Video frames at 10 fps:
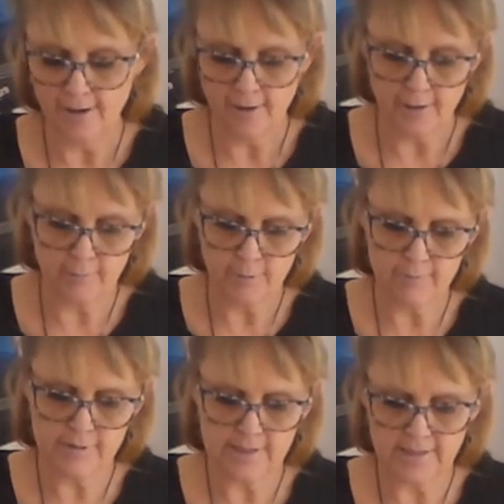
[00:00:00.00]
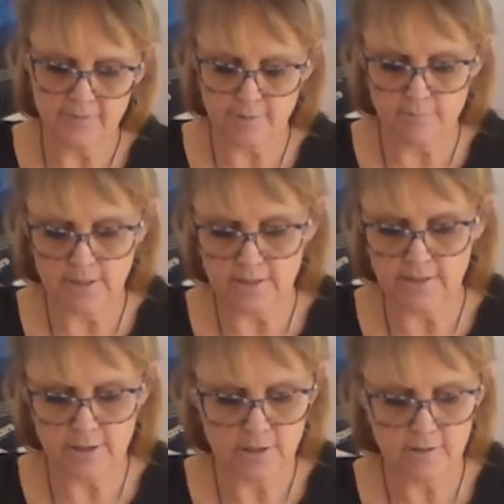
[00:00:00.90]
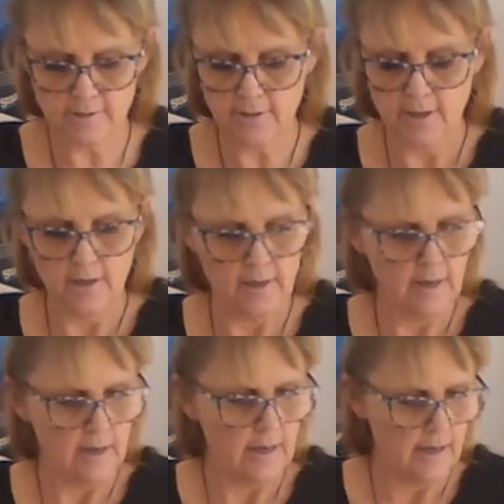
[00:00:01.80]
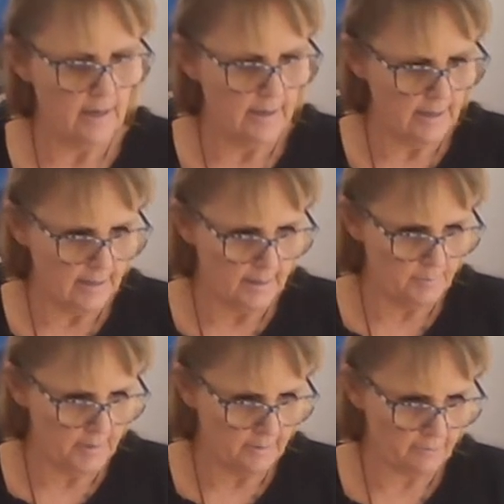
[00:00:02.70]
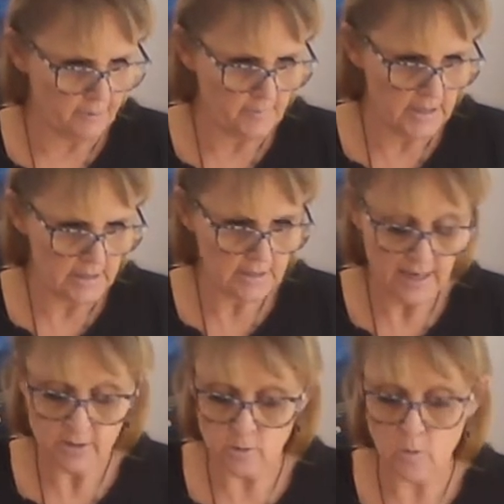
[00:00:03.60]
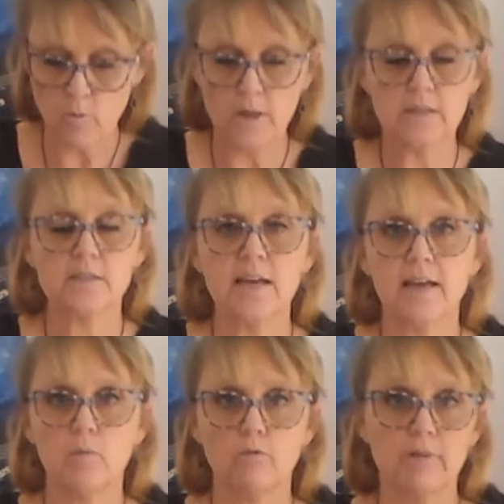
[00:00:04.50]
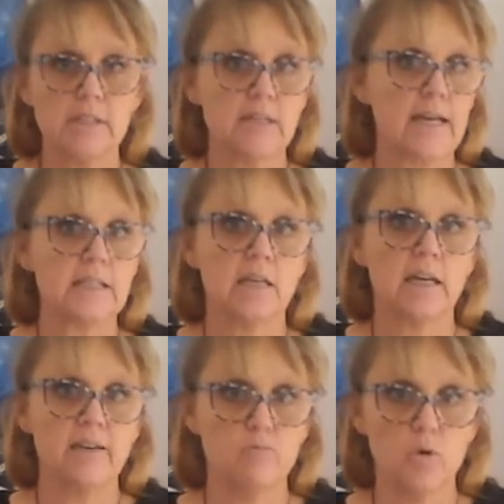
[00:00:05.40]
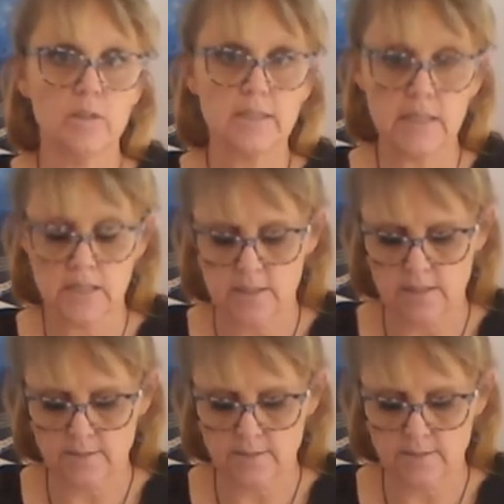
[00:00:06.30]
I hope you received some messages. From this, as always, take what resonates and leave what doesn't.